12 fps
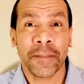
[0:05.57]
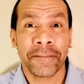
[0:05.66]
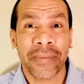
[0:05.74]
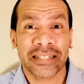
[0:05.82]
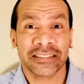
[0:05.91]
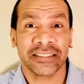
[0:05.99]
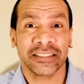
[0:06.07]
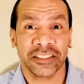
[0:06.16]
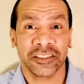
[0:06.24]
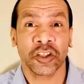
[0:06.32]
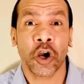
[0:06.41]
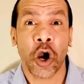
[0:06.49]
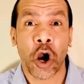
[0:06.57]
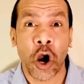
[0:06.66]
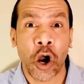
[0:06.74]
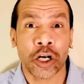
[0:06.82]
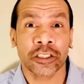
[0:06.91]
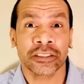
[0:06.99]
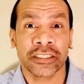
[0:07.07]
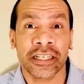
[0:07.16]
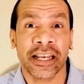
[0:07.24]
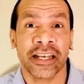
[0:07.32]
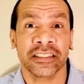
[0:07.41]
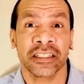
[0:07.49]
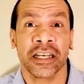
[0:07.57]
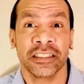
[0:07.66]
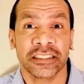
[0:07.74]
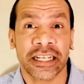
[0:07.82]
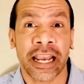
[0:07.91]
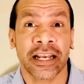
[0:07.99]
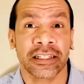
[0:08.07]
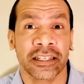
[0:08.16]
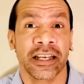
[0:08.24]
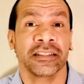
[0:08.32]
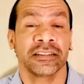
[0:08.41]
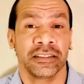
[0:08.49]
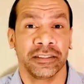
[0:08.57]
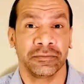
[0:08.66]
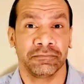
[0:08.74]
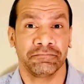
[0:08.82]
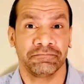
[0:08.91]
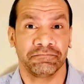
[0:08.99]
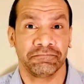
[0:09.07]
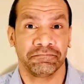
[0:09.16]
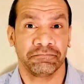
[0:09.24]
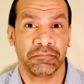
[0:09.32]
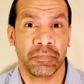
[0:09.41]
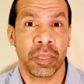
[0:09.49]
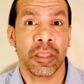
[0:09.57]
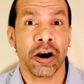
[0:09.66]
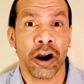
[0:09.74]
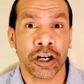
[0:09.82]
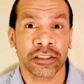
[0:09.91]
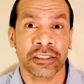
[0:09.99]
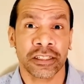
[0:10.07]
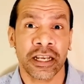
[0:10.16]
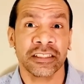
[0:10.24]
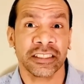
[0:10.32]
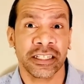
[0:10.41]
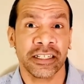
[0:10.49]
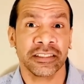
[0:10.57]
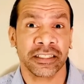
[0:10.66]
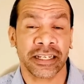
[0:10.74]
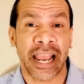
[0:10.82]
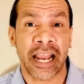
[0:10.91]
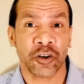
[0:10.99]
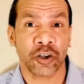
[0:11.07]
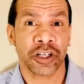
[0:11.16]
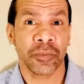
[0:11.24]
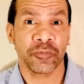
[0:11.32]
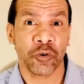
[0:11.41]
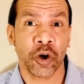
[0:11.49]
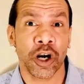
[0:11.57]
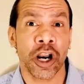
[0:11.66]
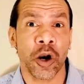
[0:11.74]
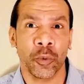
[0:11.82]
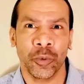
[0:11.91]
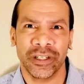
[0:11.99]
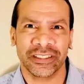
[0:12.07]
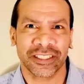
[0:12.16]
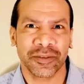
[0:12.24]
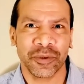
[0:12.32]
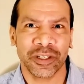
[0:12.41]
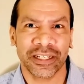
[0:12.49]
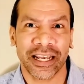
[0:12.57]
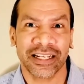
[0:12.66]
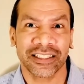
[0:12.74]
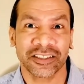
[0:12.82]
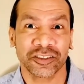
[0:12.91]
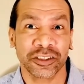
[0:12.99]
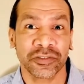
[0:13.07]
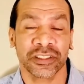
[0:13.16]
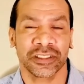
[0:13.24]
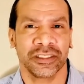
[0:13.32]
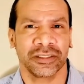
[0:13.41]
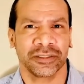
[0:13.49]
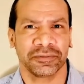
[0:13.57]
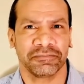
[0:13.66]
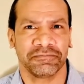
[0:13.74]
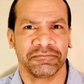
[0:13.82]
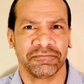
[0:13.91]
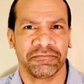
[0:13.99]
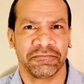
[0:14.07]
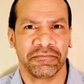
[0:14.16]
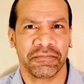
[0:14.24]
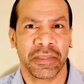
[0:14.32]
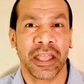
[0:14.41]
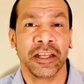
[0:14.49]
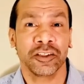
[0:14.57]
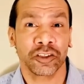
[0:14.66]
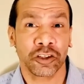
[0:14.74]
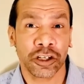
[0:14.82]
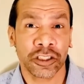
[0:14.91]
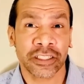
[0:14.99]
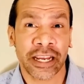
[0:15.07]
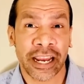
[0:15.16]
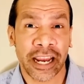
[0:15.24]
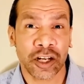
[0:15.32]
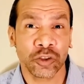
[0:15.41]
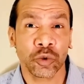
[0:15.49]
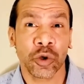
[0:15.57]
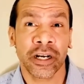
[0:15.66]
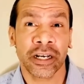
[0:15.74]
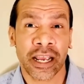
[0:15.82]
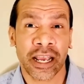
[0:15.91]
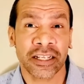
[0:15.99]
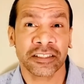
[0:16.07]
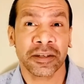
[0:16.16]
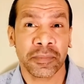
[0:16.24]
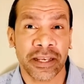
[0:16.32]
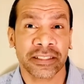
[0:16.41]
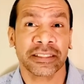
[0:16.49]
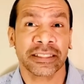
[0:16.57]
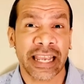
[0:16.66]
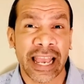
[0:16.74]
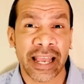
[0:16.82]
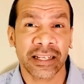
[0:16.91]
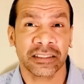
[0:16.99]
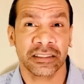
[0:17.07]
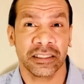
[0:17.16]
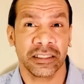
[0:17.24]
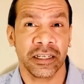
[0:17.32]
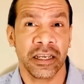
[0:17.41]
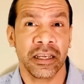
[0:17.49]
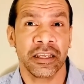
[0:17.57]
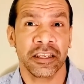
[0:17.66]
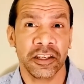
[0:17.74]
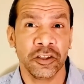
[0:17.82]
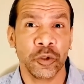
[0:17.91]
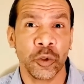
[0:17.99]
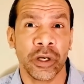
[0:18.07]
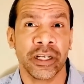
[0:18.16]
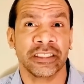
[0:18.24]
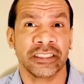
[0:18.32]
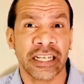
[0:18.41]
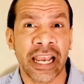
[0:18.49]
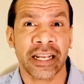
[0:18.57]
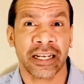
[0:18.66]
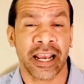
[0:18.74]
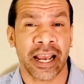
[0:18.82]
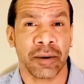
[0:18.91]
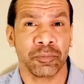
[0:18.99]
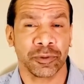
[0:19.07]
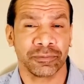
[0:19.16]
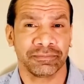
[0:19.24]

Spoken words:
Messages RCS chat texting. RCS is an acronym for Rich Communication Services. Turns Android SMS texting into a chat app.